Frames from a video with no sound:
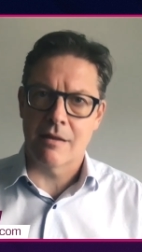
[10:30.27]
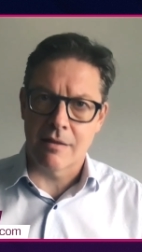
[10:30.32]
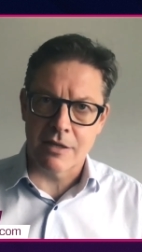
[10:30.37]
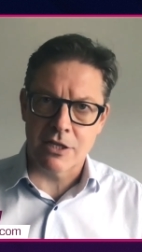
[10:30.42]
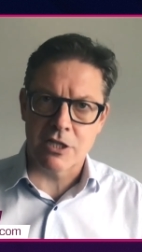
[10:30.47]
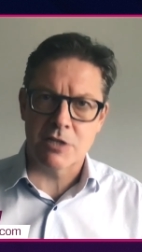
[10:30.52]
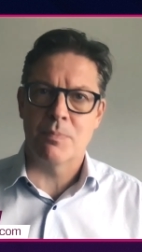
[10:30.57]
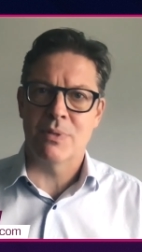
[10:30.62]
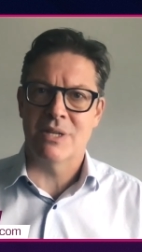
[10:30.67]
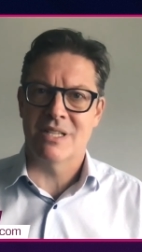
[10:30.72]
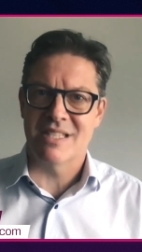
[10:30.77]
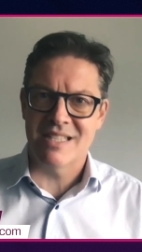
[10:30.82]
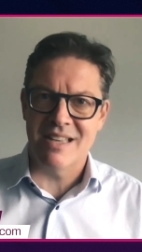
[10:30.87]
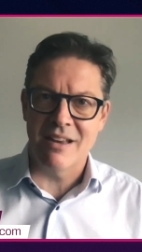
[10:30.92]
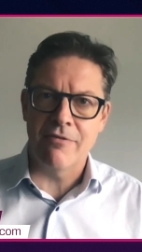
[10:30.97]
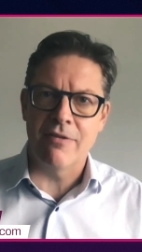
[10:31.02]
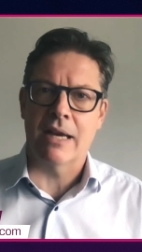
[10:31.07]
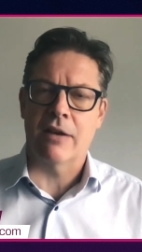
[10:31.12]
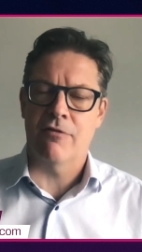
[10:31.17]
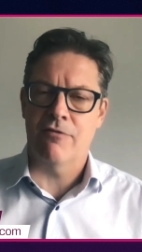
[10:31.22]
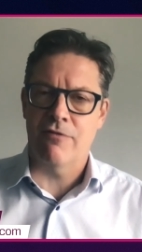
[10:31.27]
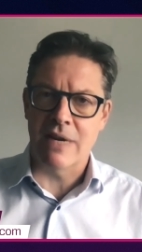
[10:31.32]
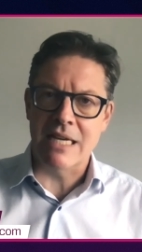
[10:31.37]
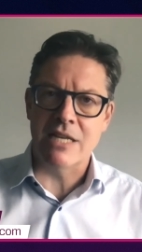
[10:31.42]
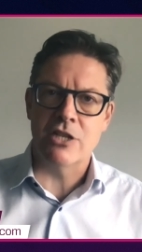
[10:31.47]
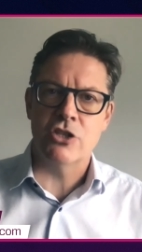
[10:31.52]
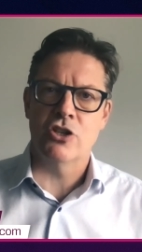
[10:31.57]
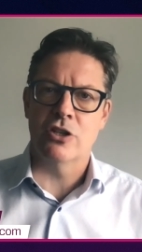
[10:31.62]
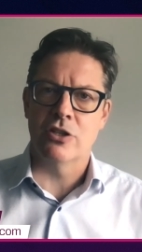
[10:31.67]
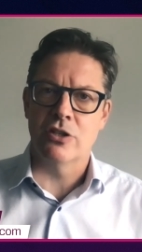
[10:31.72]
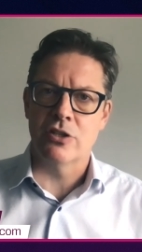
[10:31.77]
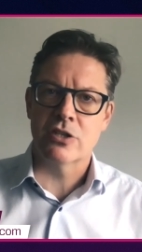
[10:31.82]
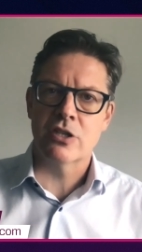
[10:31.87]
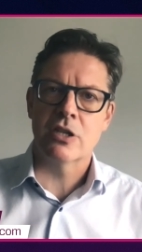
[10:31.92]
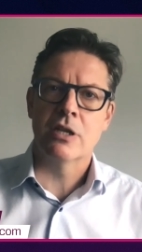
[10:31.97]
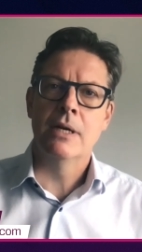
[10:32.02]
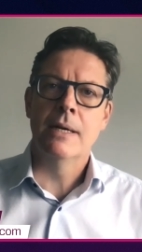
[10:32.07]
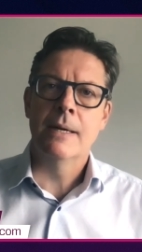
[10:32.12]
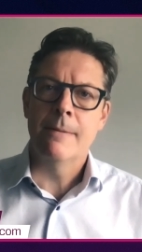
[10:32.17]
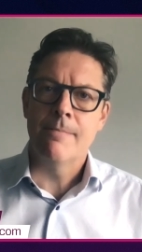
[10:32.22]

the specific features